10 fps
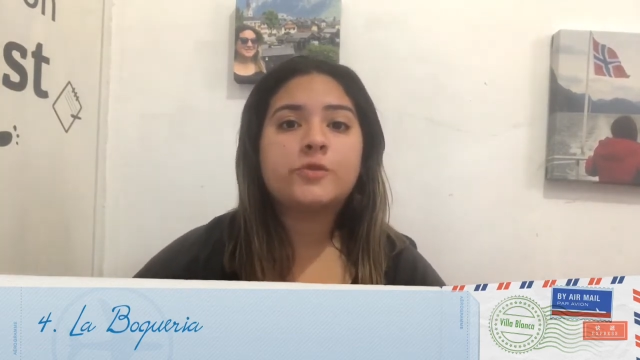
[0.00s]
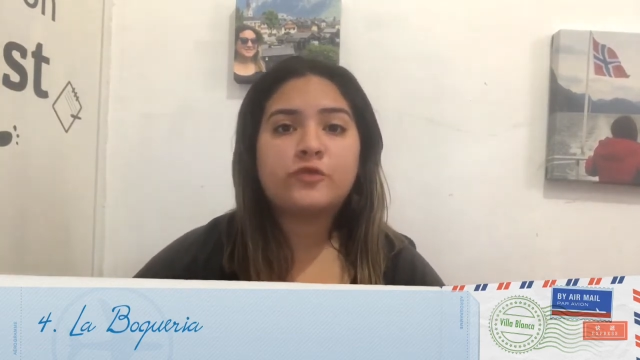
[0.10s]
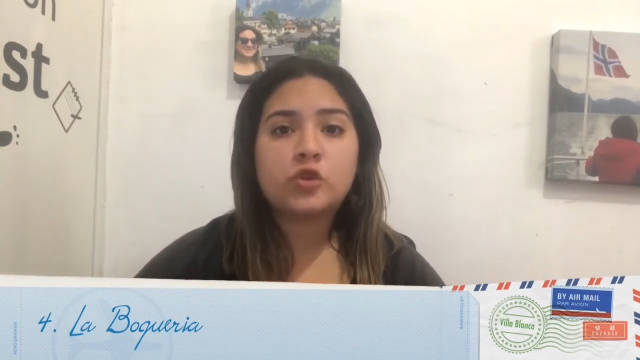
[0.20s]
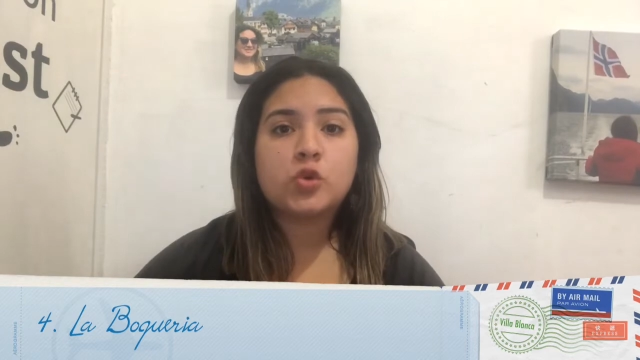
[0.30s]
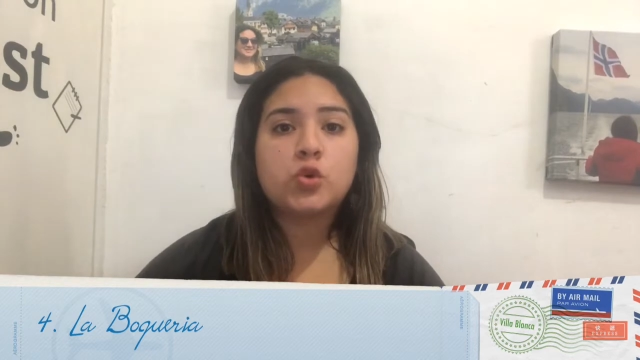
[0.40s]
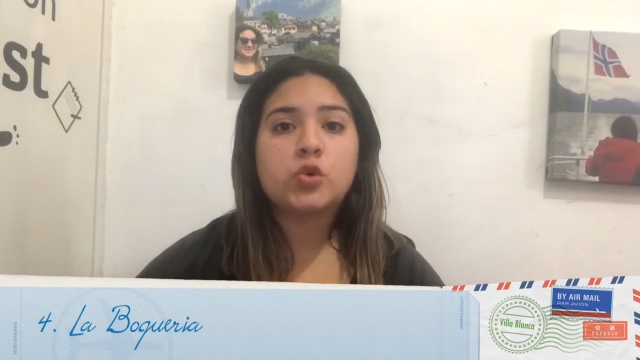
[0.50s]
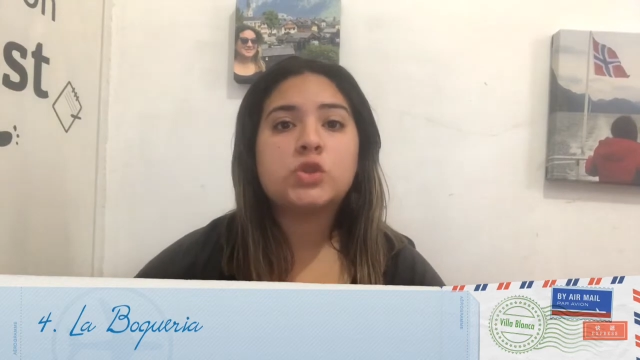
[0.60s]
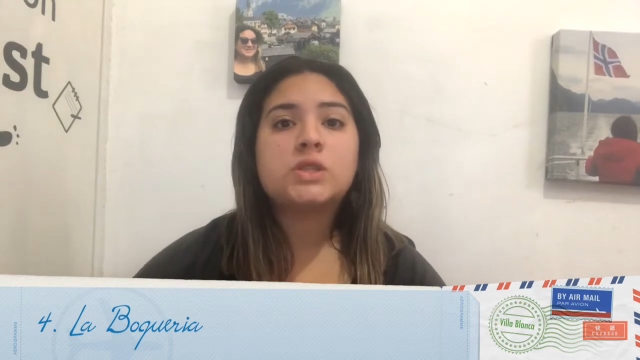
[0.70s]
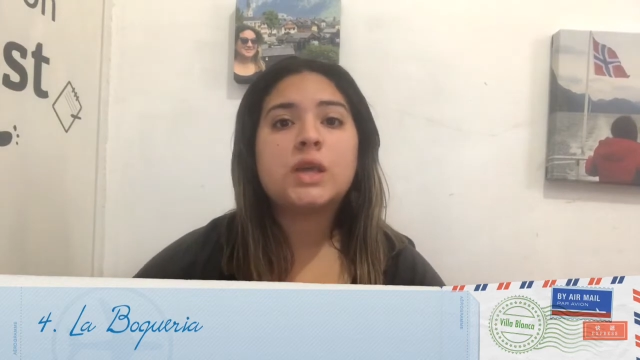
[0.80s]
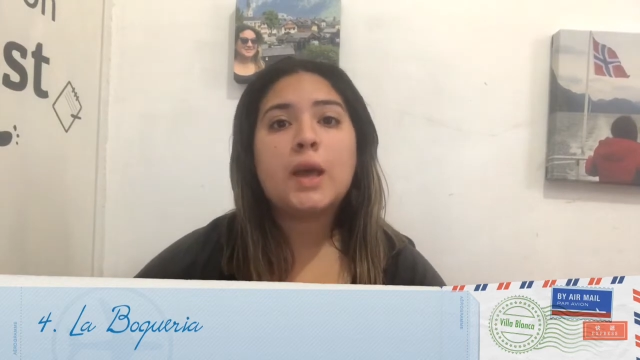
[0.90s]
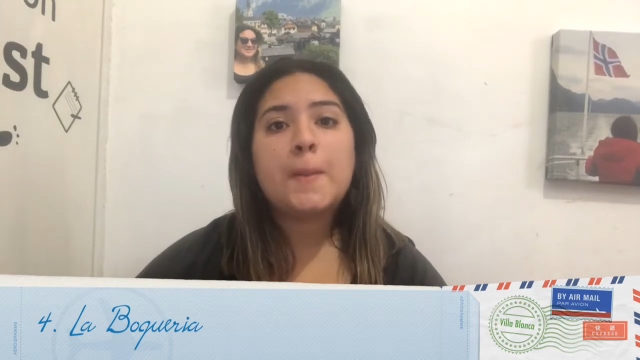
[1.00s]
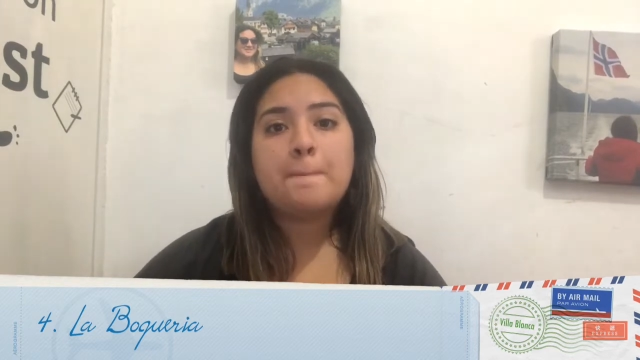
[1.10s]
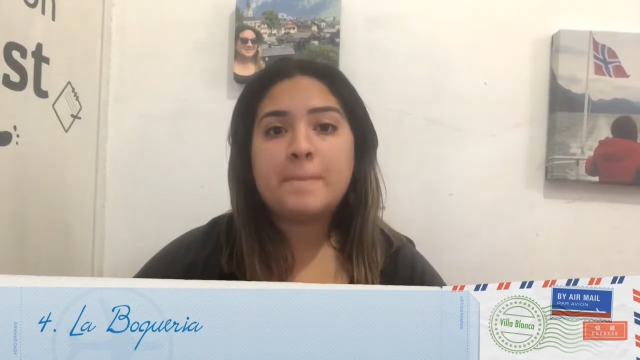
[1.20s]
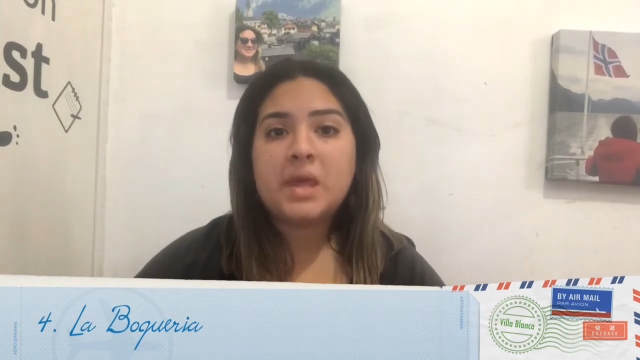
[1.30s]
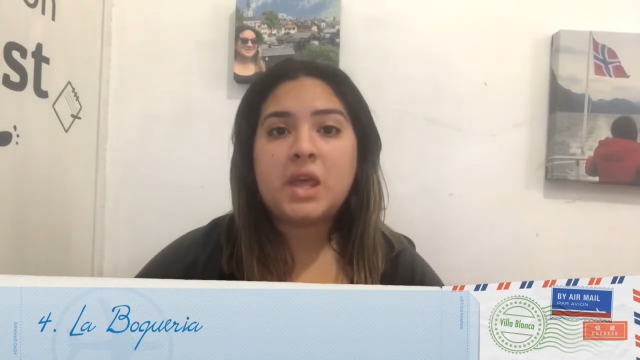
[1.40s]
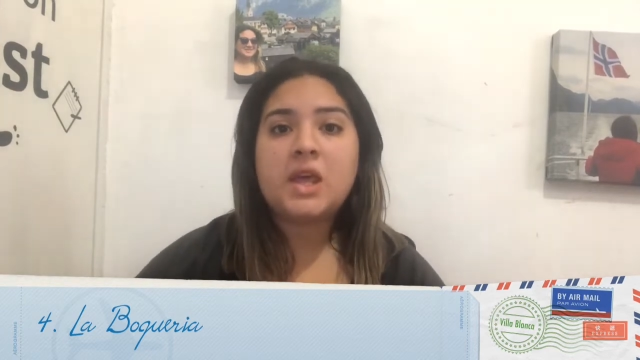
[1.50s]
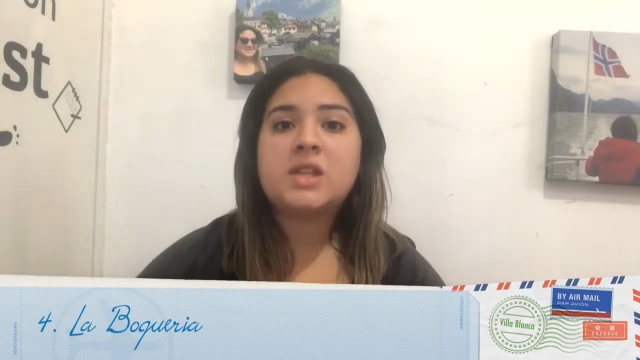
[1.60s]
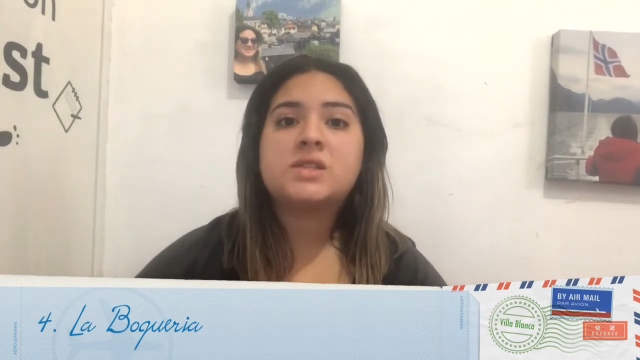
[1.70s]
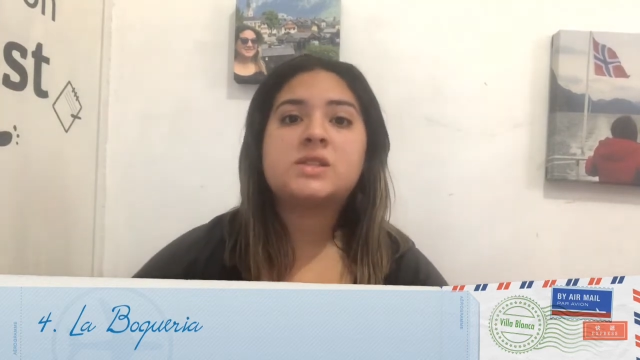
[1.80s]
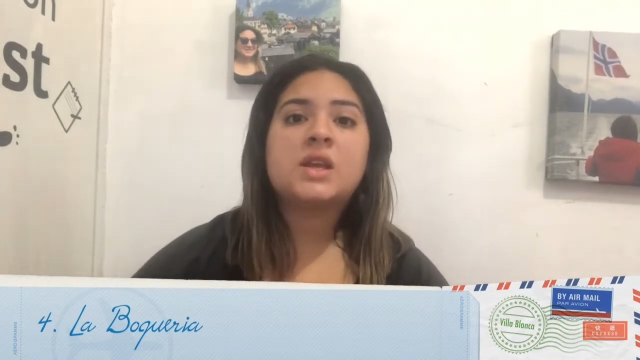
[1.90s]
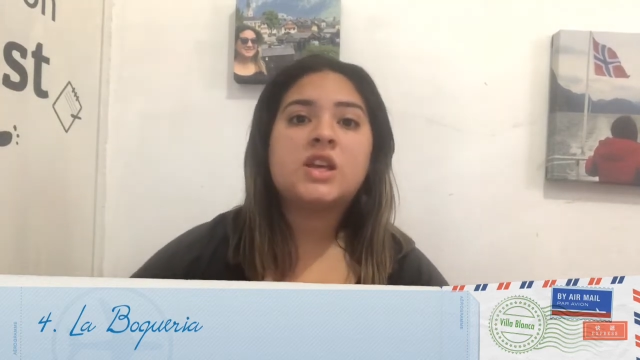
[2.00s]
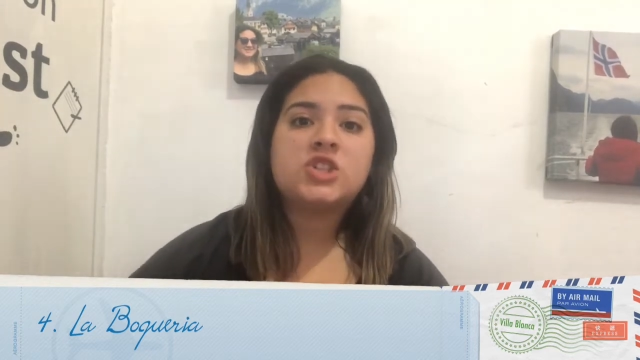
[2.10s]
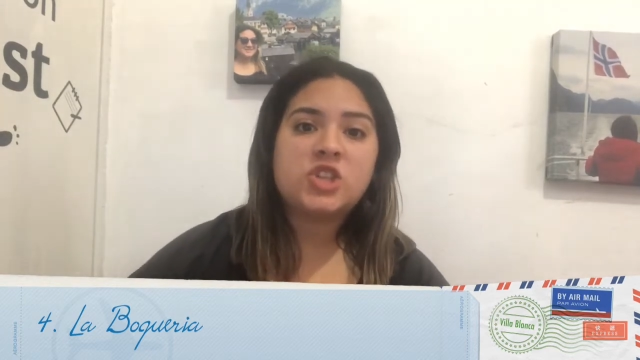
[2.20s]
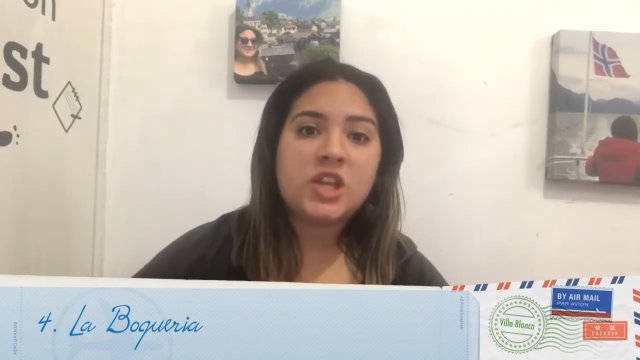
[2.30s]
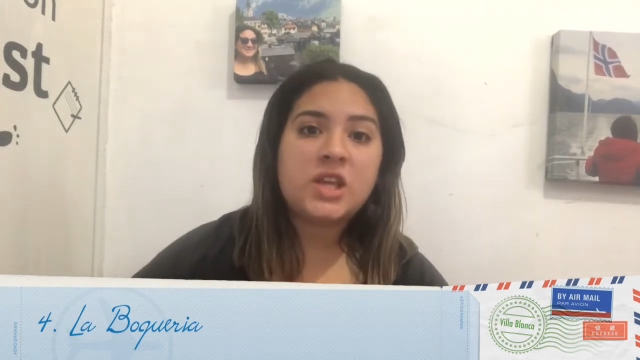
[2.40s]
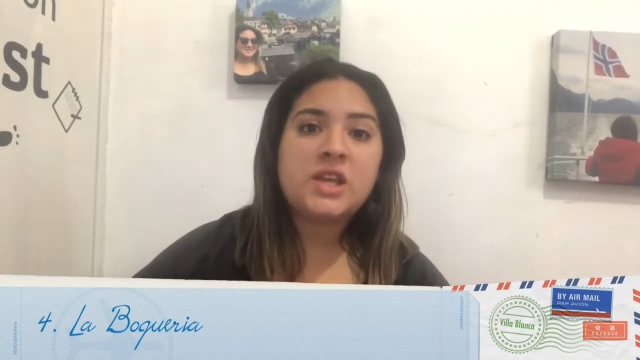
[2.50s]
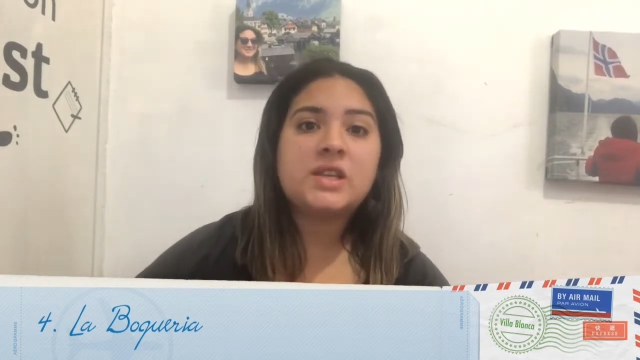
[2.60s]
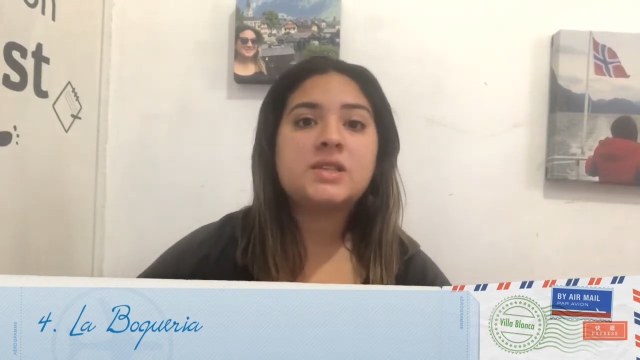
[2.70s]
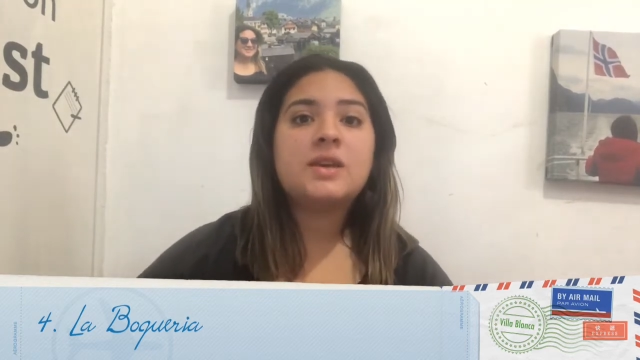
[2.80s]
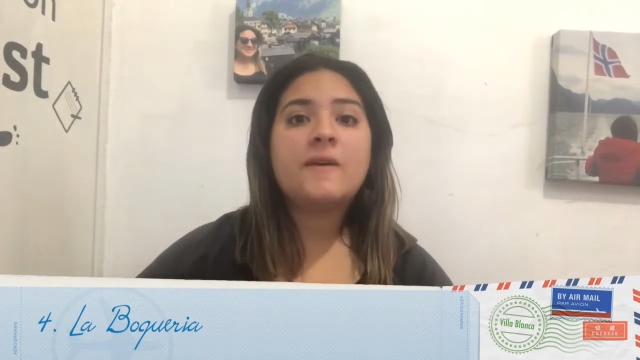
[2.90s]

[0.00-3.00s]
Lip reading: fruits, meats, cheese,